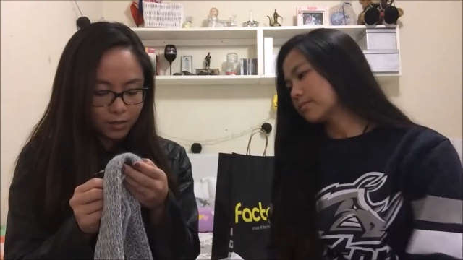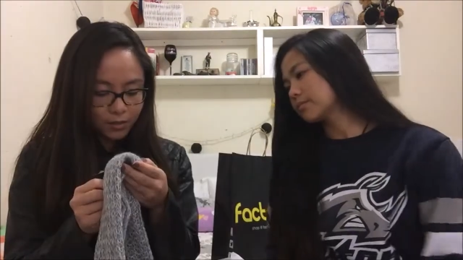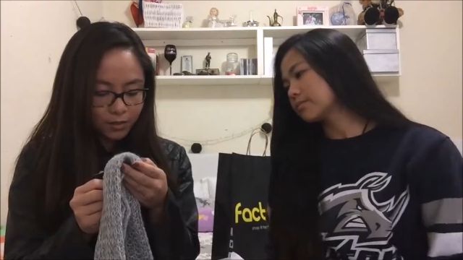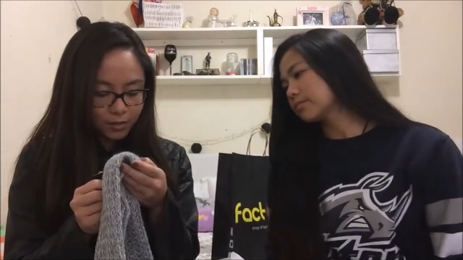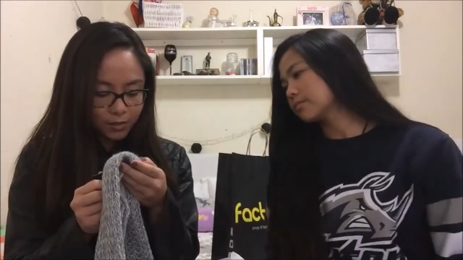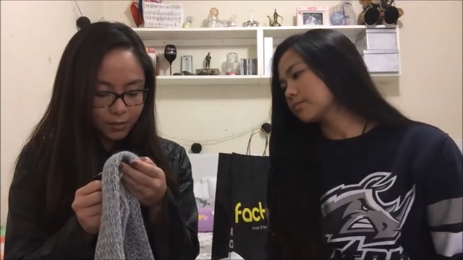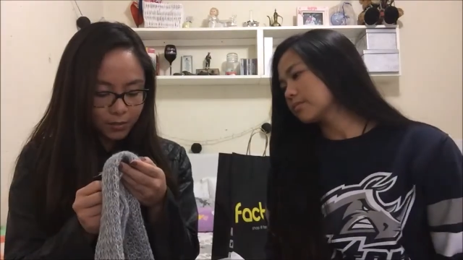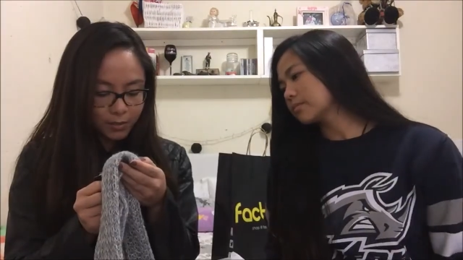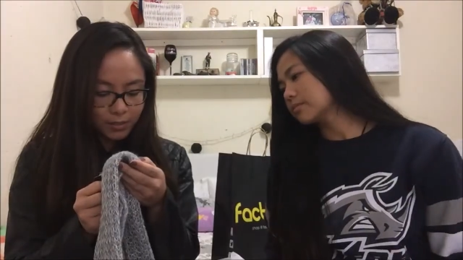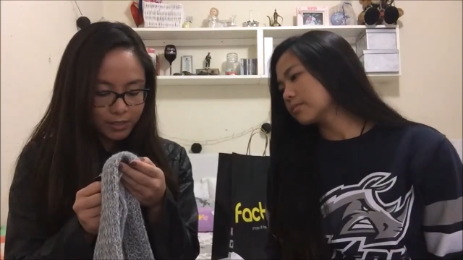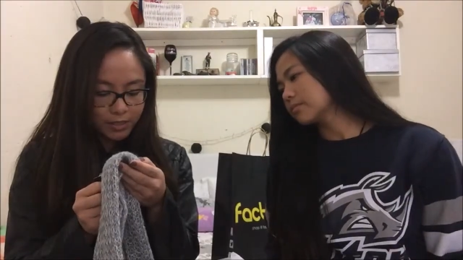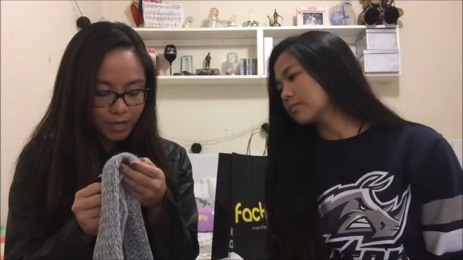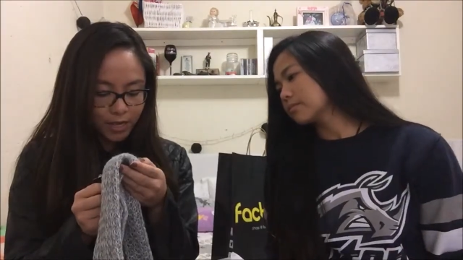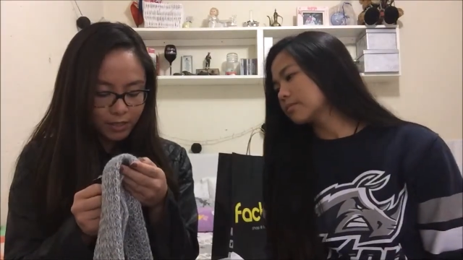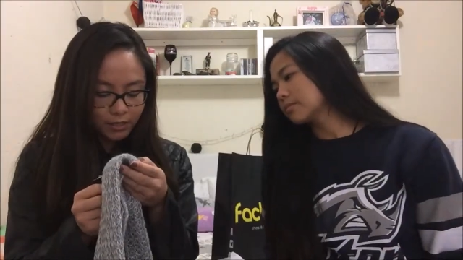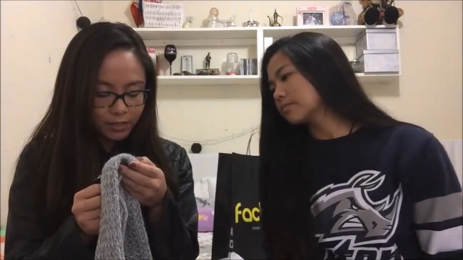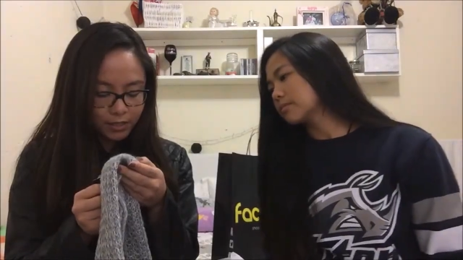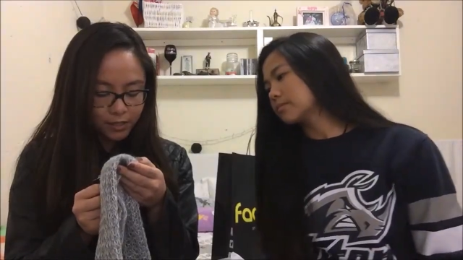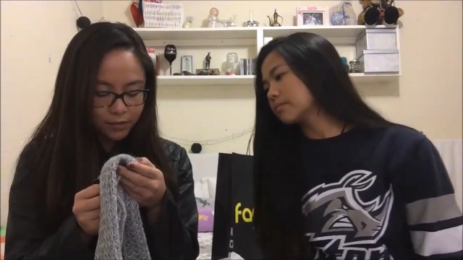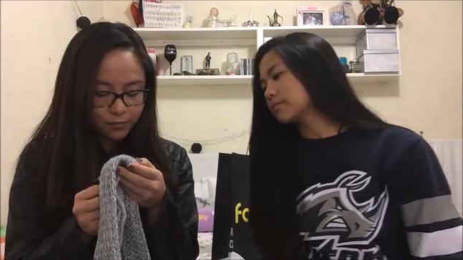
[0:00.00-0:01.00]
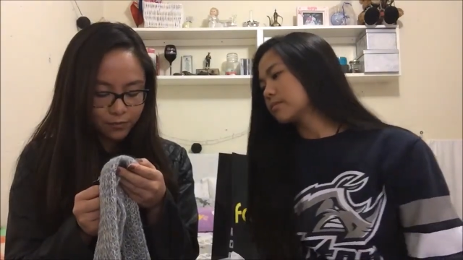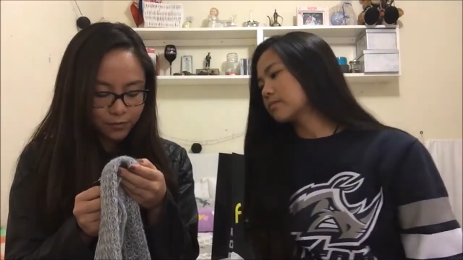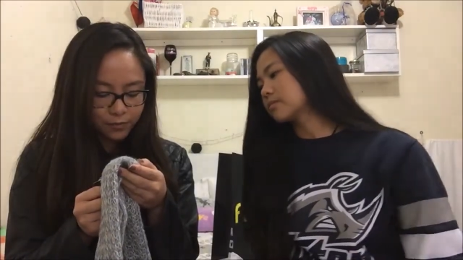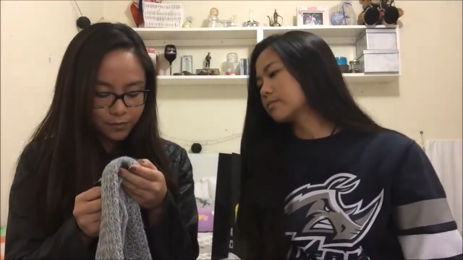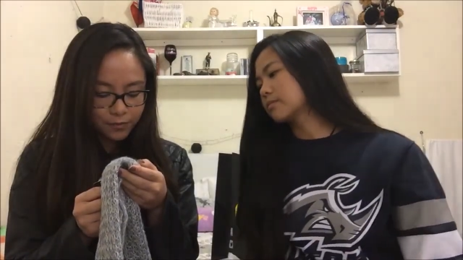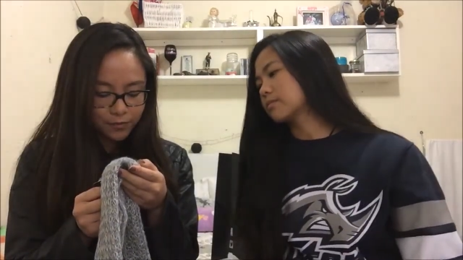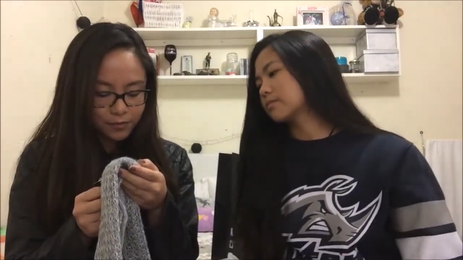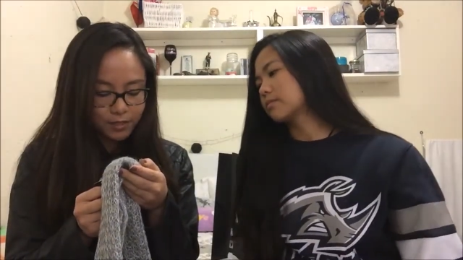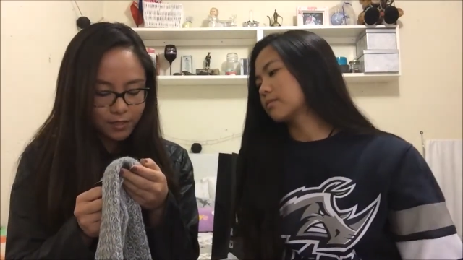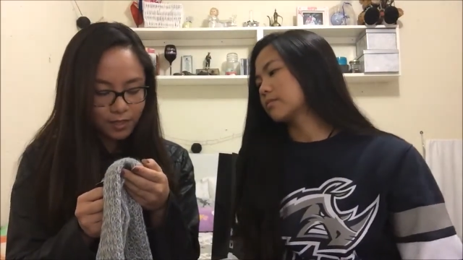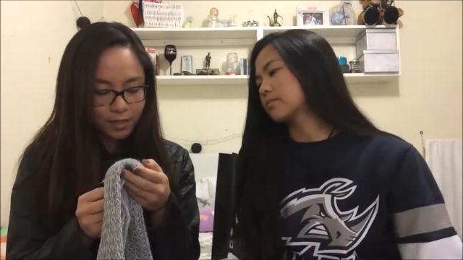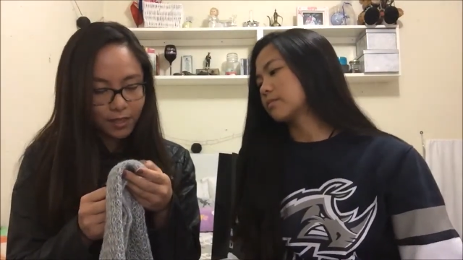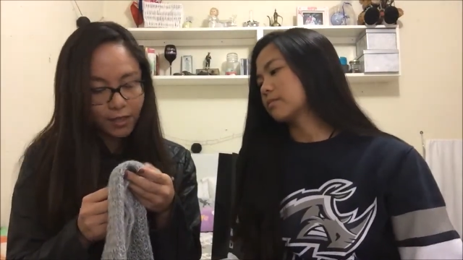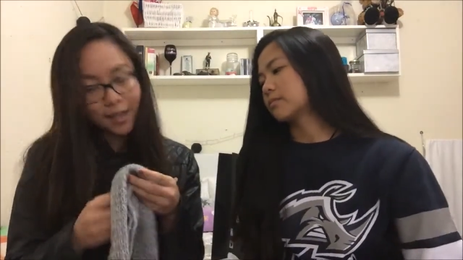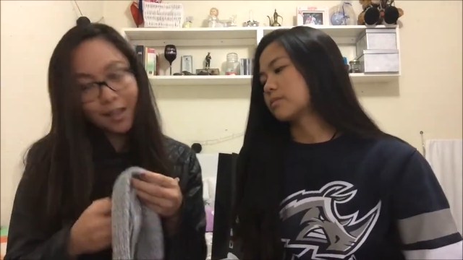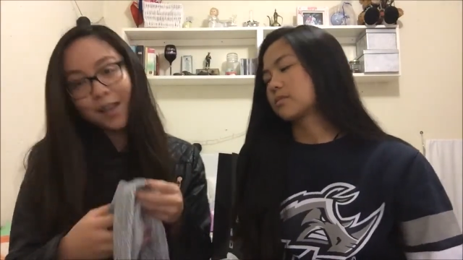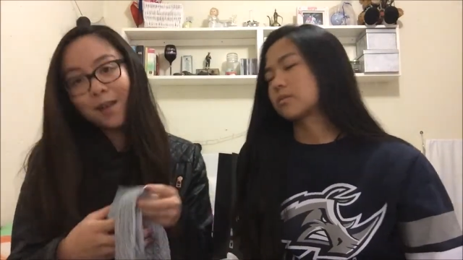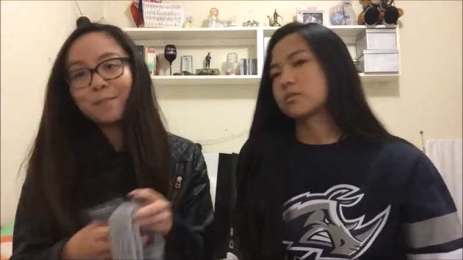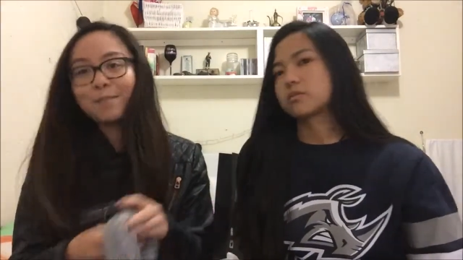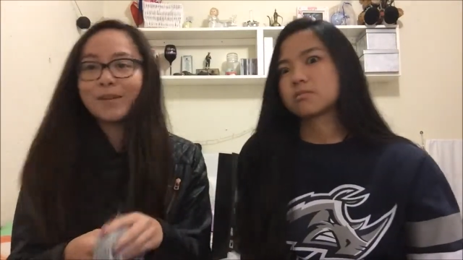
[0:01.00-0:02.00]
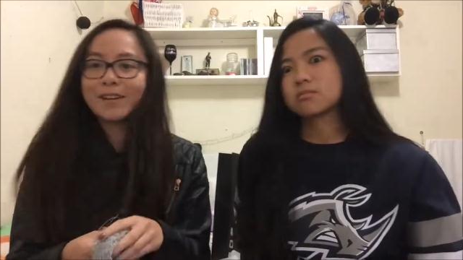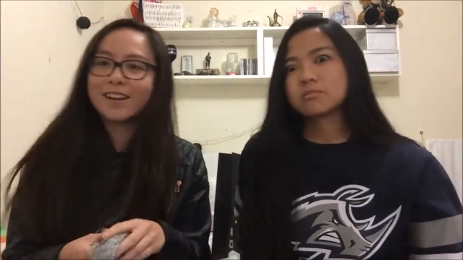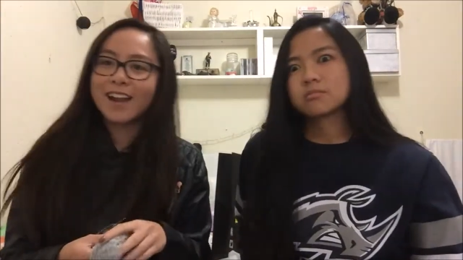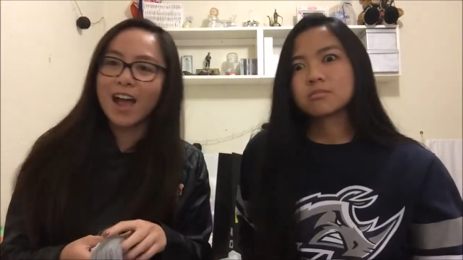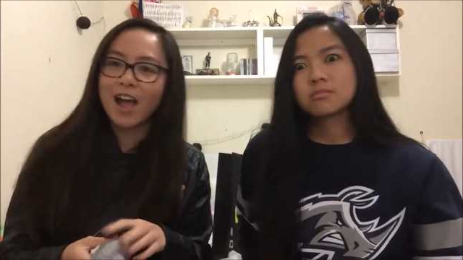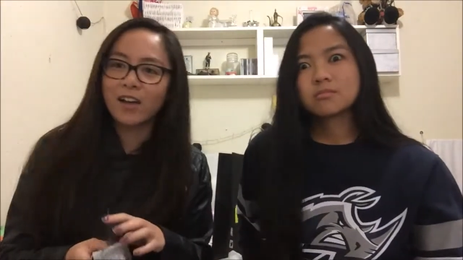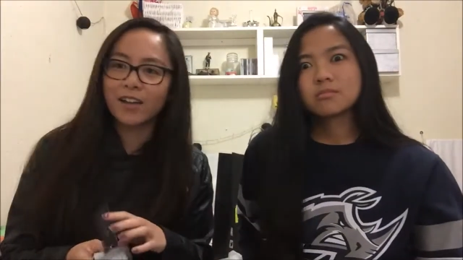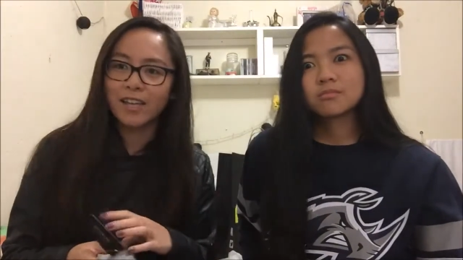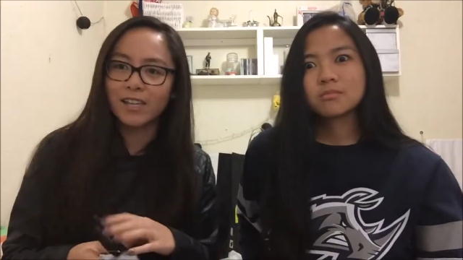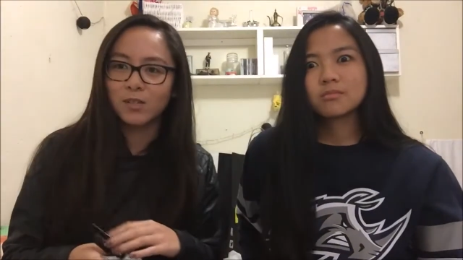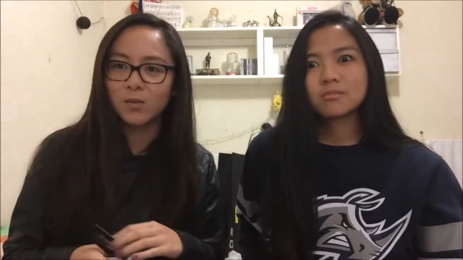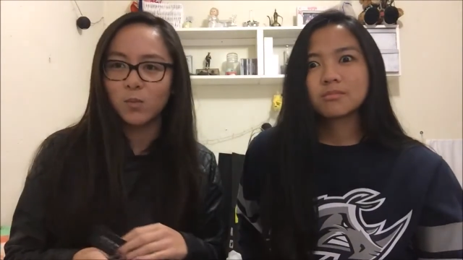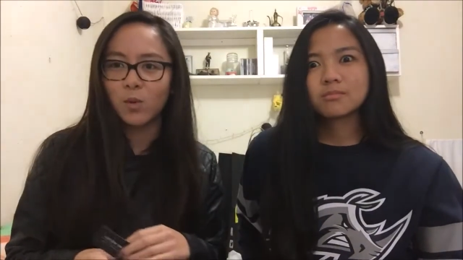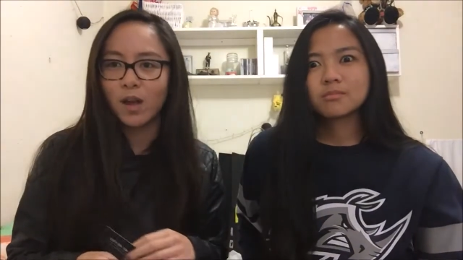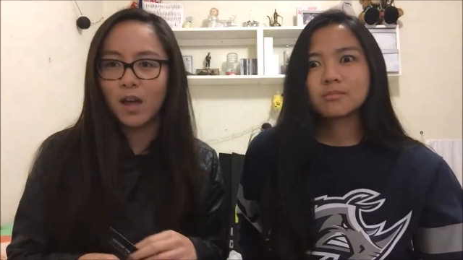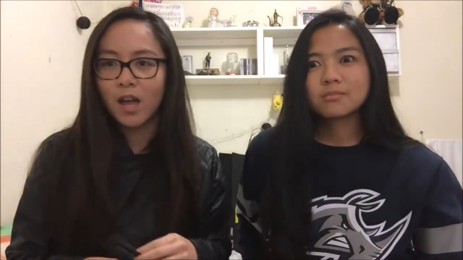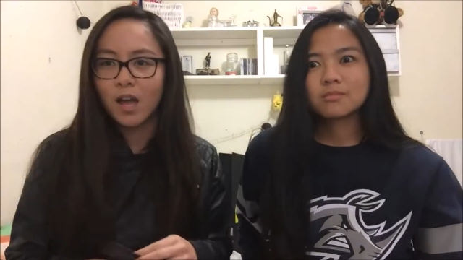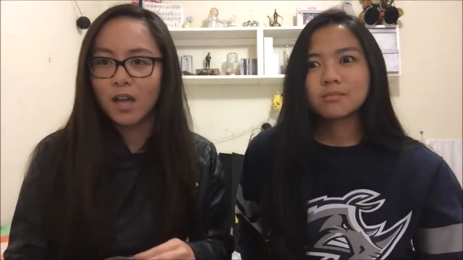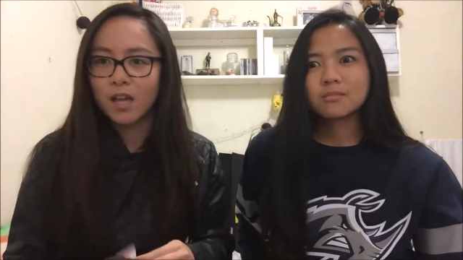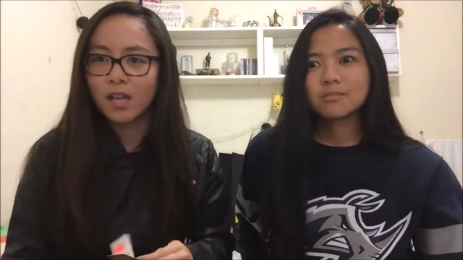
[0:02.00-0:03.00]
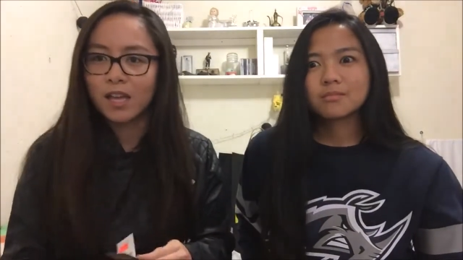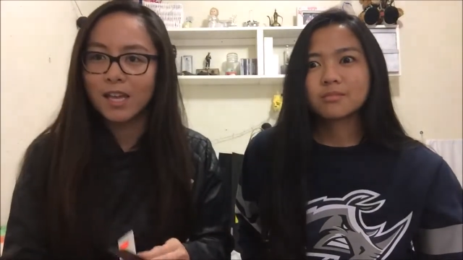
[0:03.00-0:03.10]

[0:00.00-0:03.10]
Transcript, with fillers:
Speaker 1: Dude, it was 150. But now guess what?